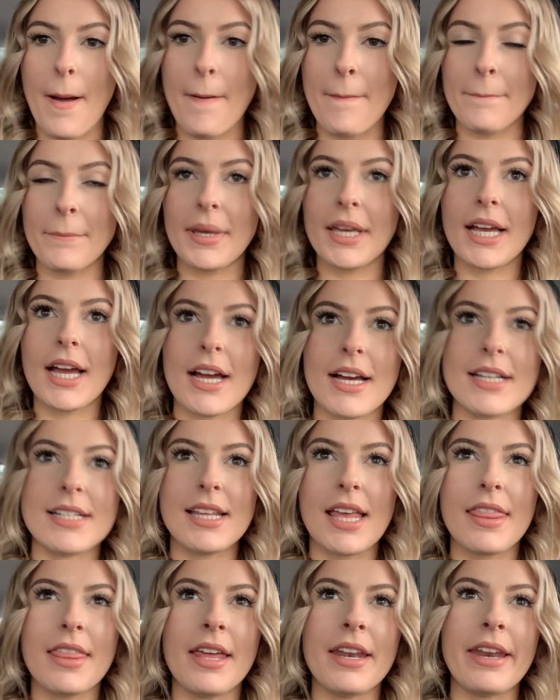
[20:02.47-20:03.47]
because
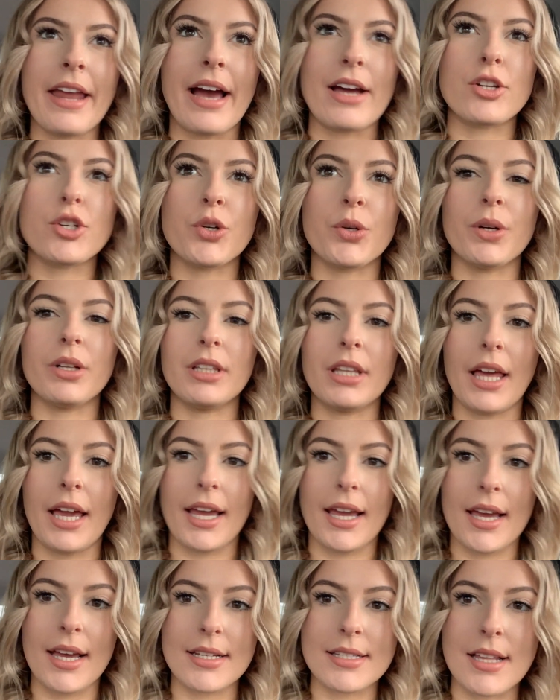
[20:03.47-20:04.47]
in the natural
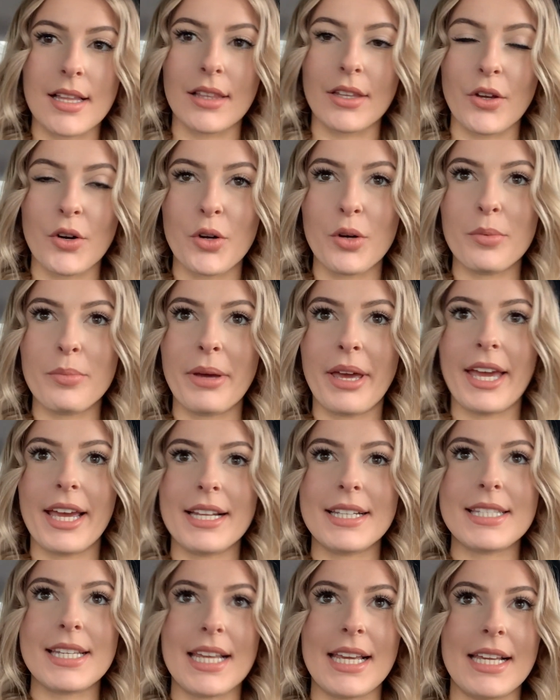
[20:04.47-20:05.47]
light it's a little bit
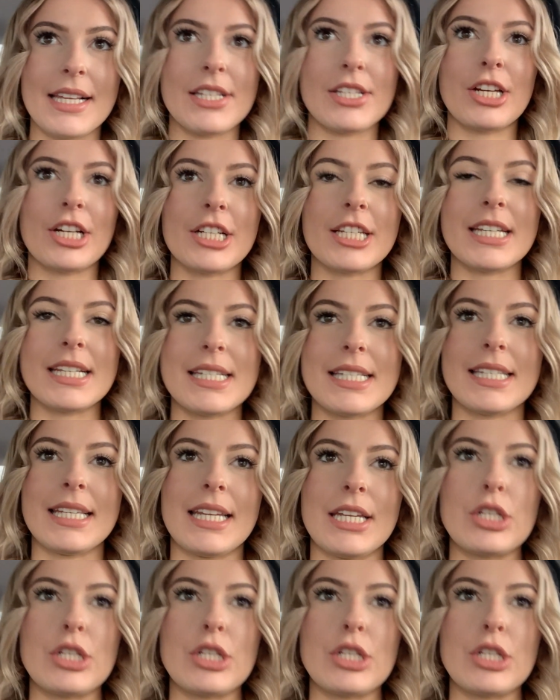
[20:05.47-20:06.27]
easier to see